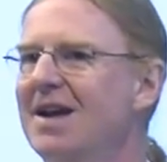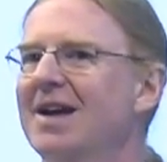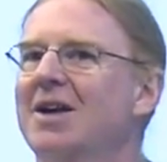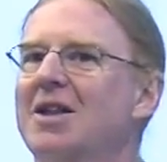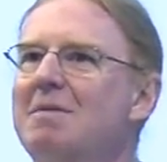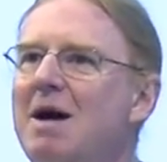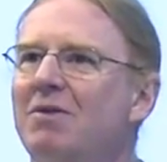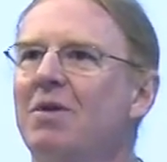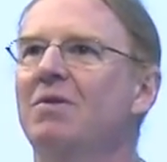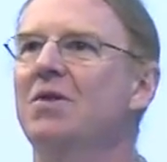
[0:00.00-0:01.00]
and kick them out
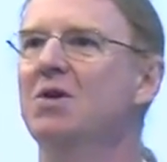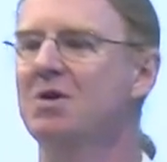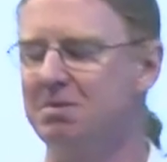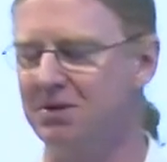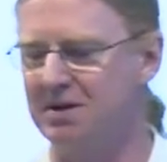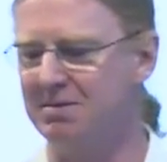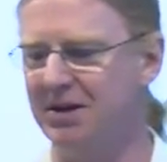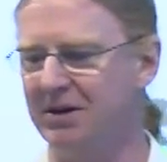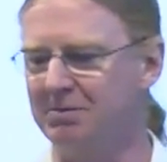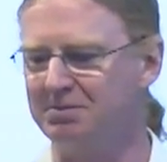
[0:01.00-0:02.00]
for review and put them
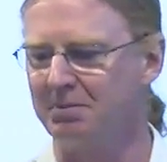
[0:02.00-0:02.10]
in there.